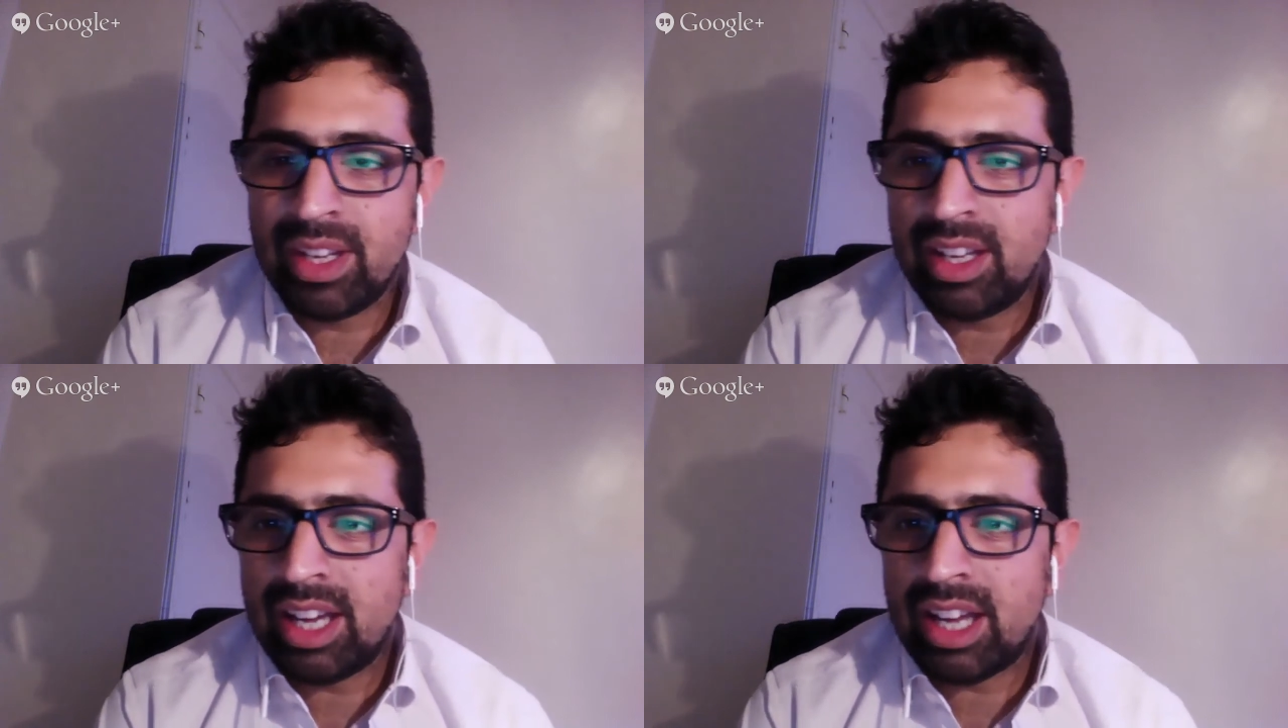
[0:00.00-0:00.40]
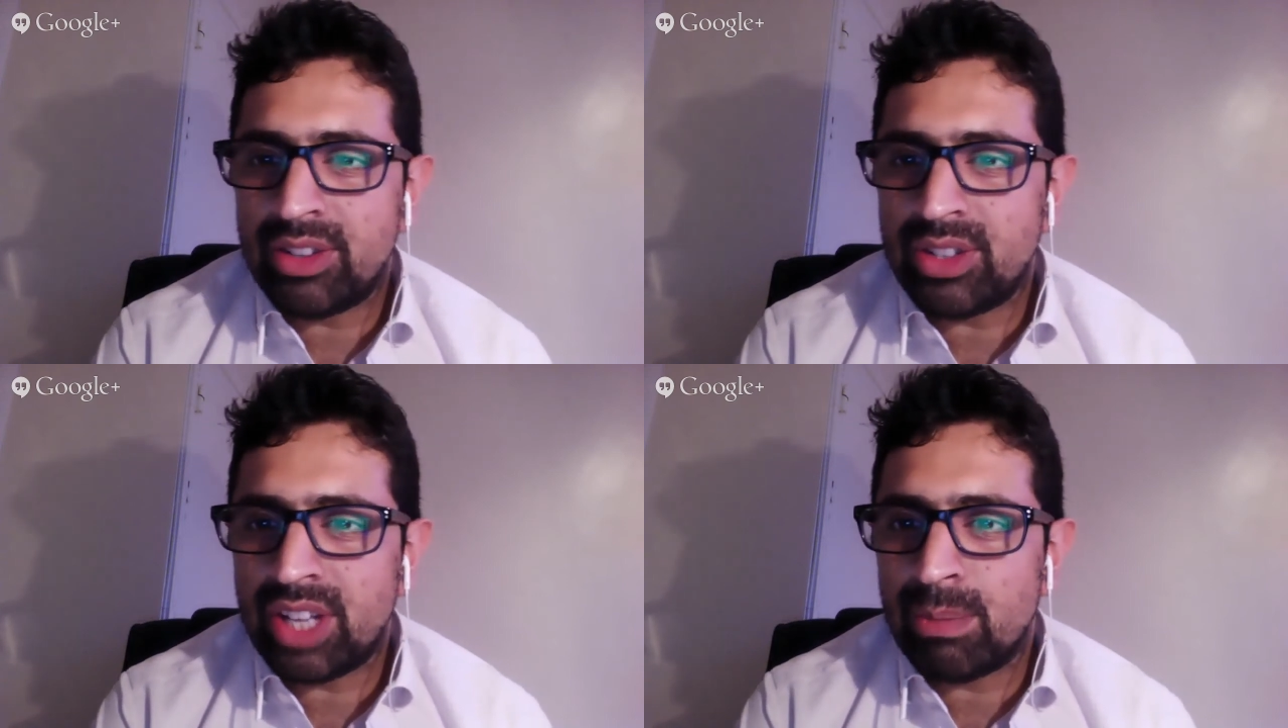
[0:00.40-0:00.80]
And
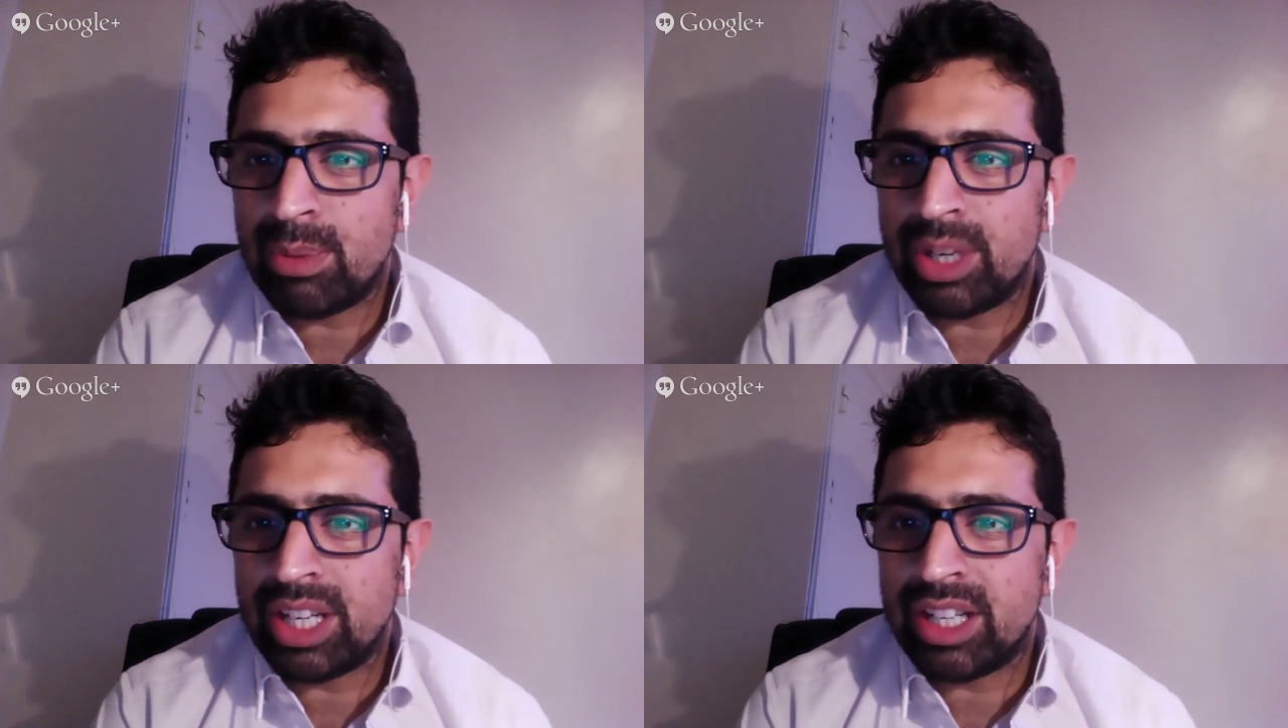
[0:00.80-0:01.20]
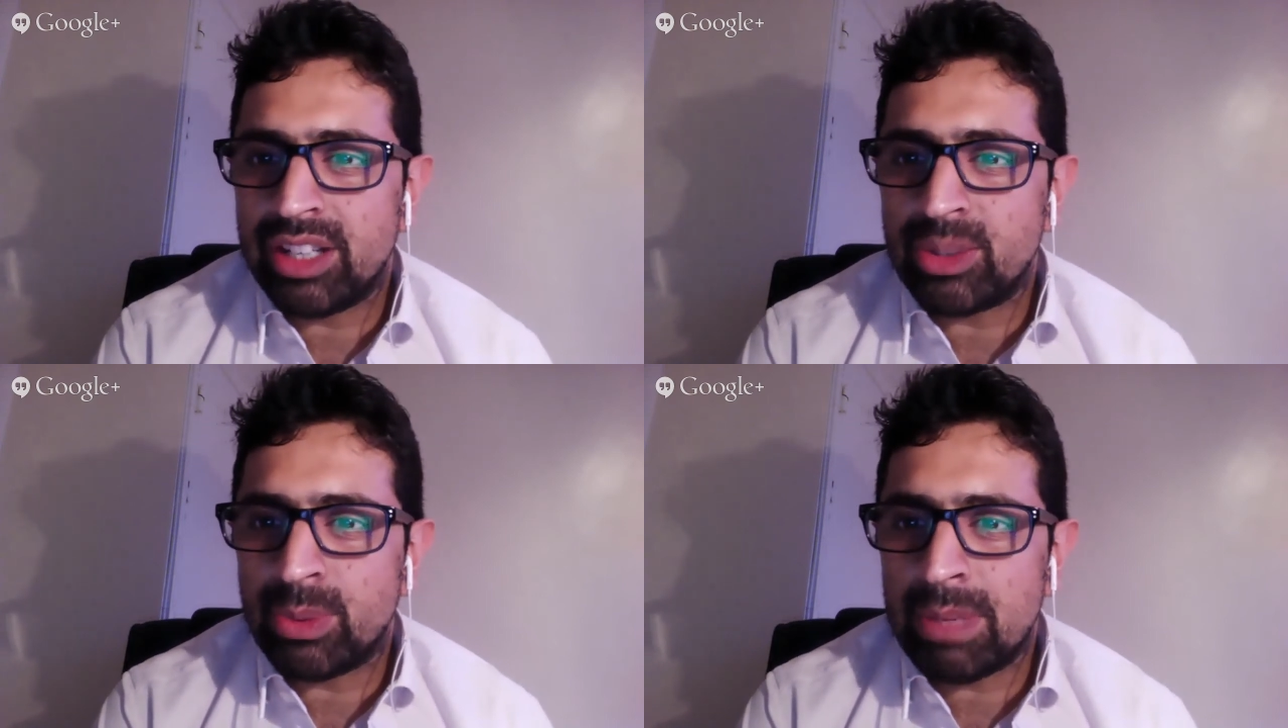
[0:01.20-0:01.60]
the second point
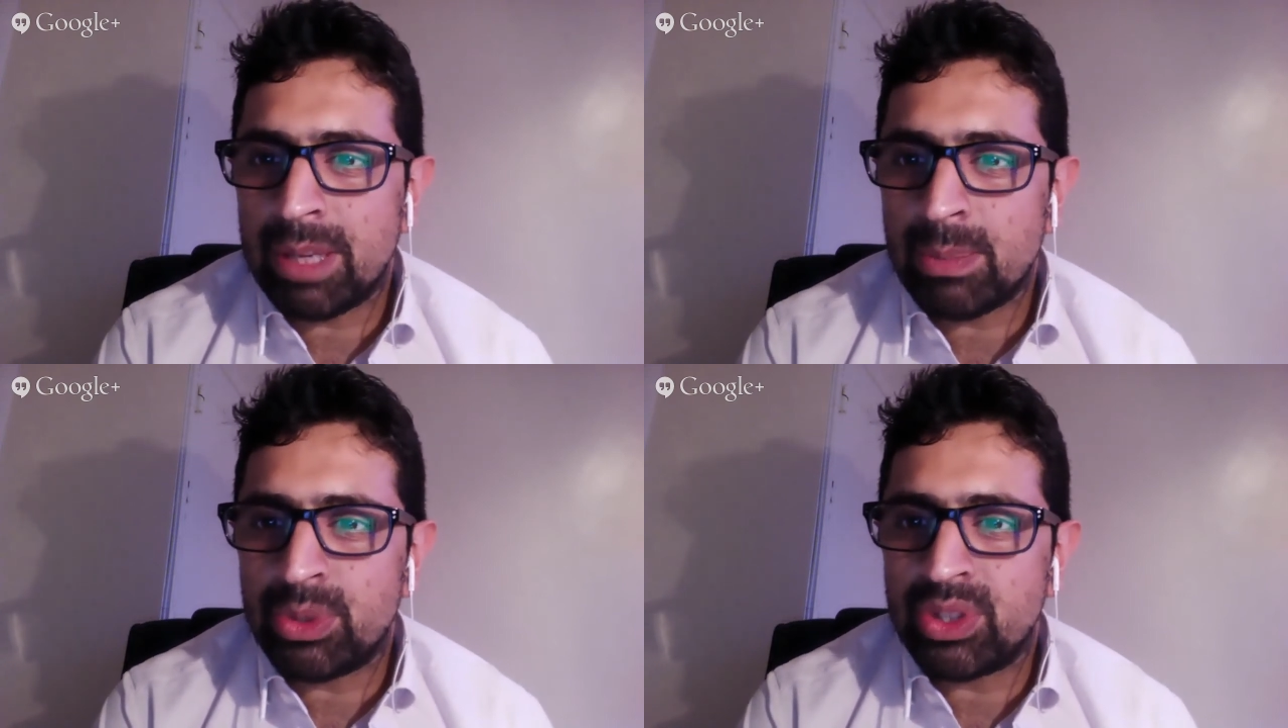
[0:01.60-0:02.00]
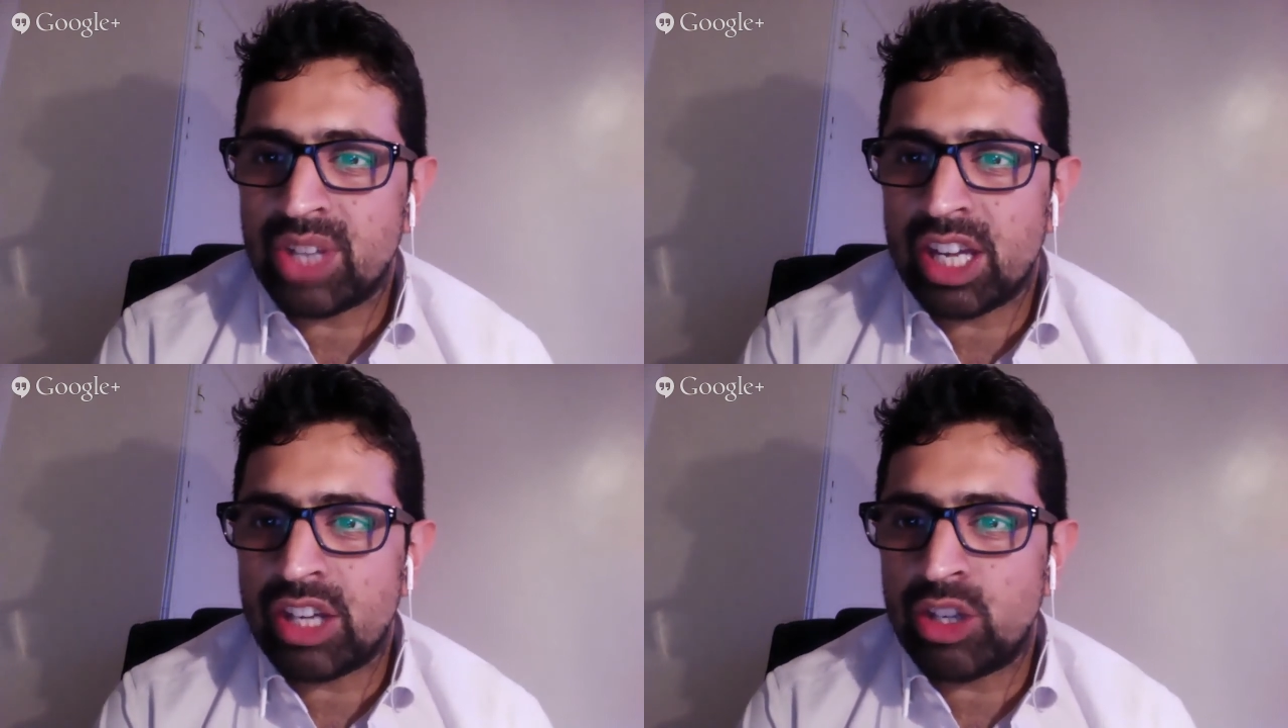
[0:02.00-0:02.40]
is when people
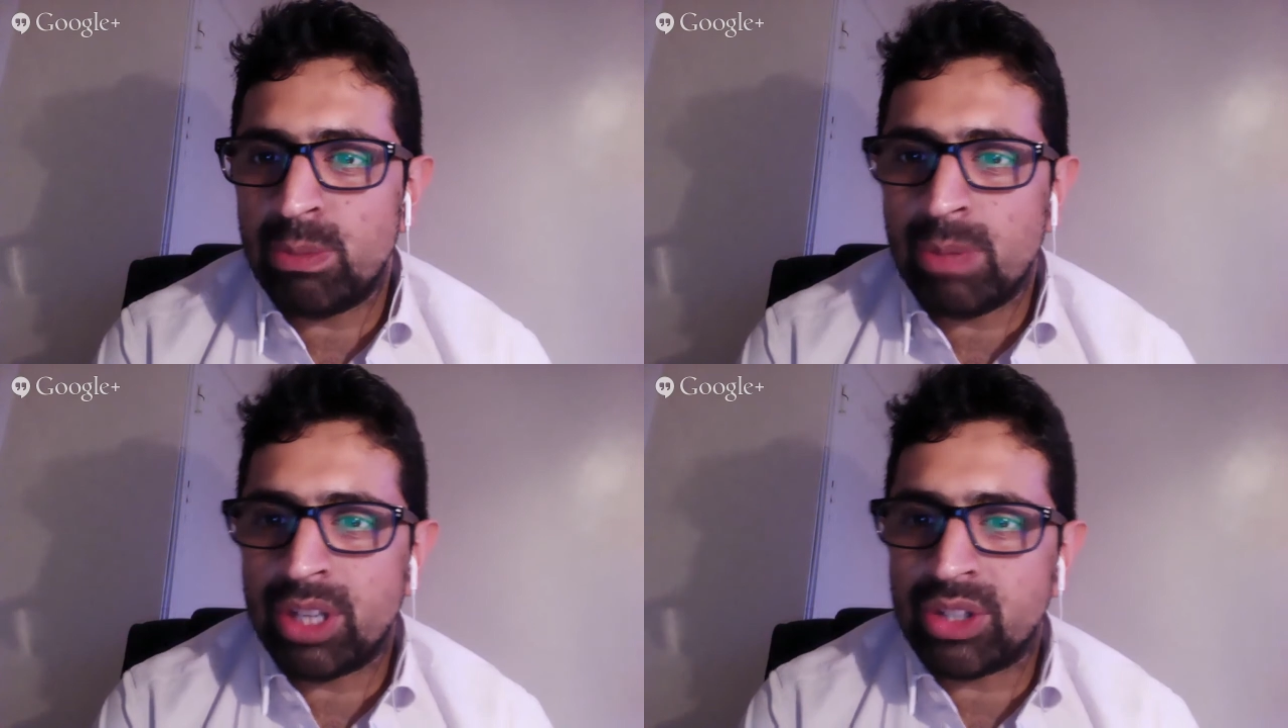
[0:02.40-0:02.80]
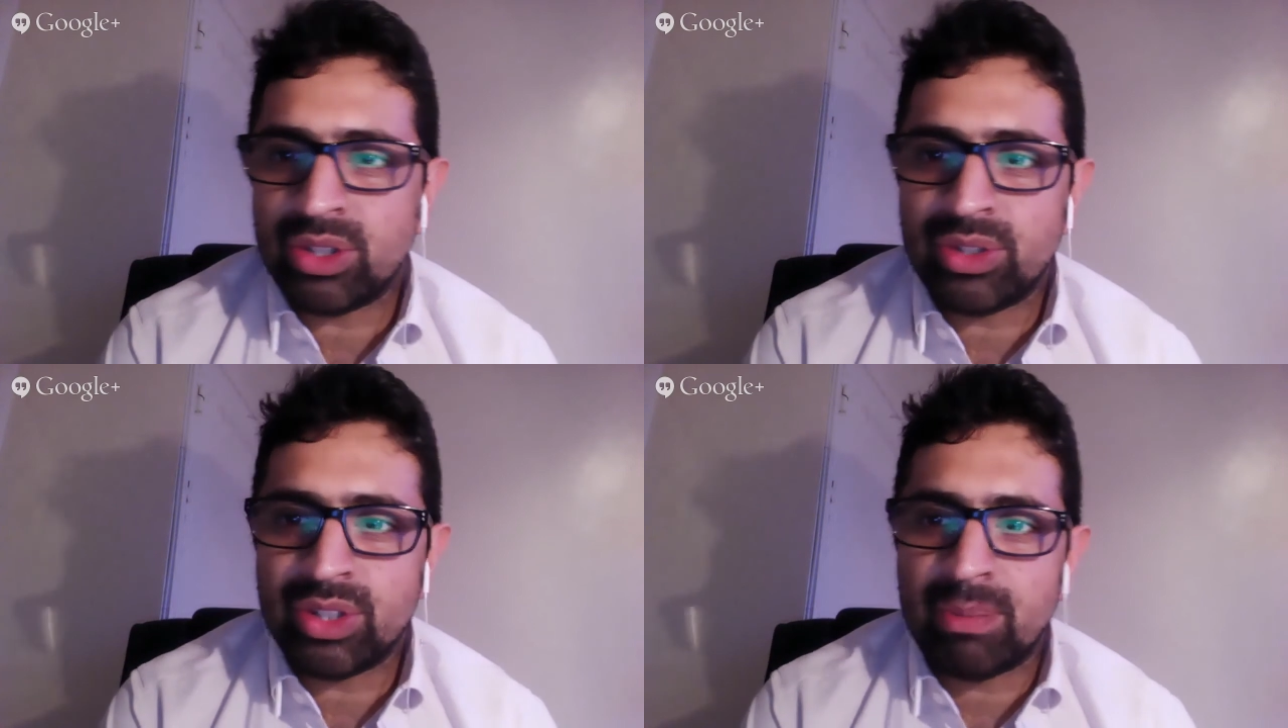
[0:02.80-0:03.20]
say you must
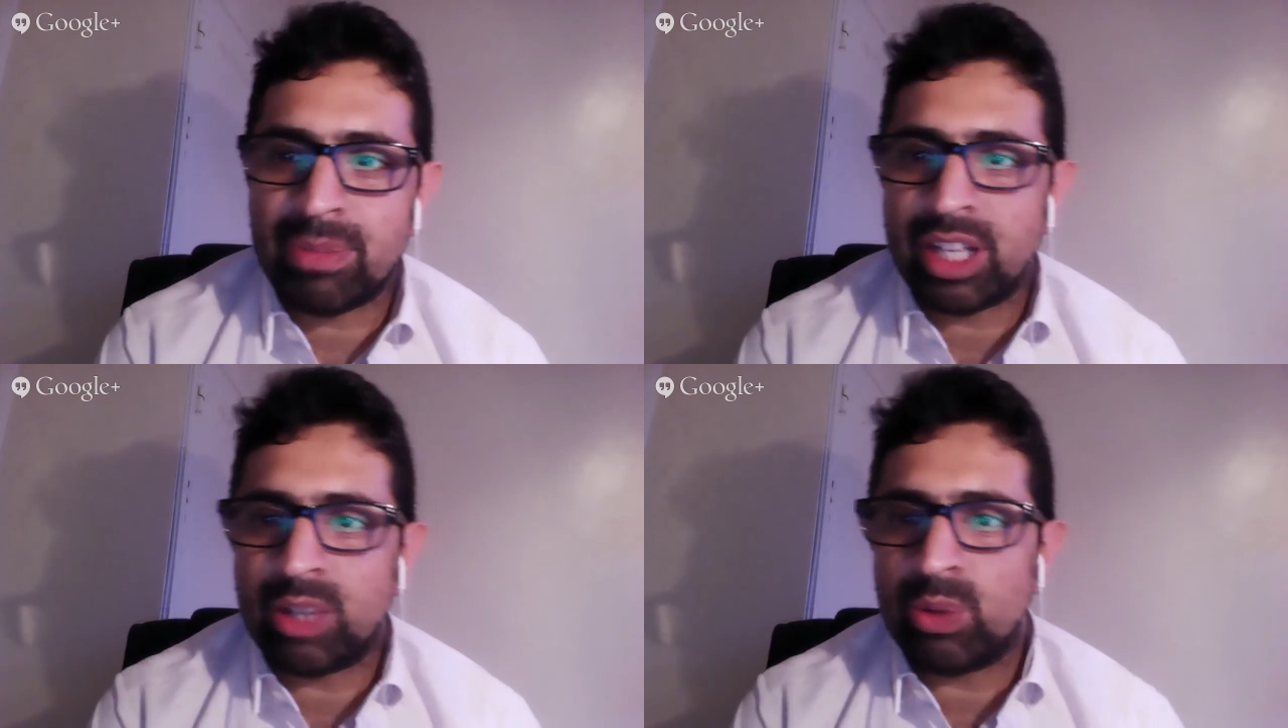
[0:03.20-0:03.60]
do something